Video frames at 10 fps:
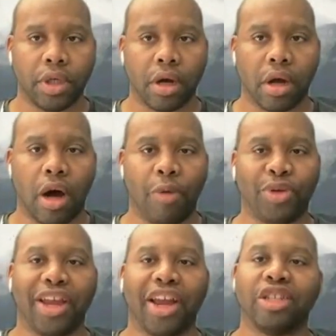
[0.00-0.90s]
a couple
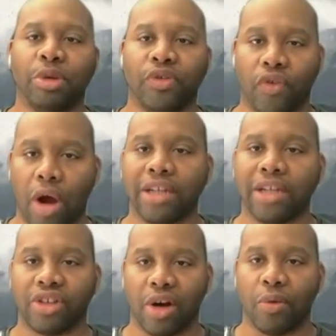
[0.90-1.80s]
years before I
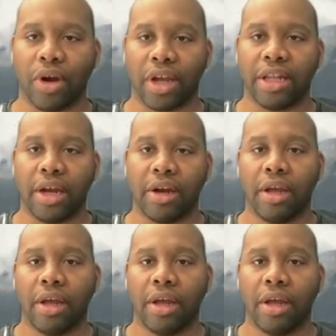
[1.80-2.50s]
started working there.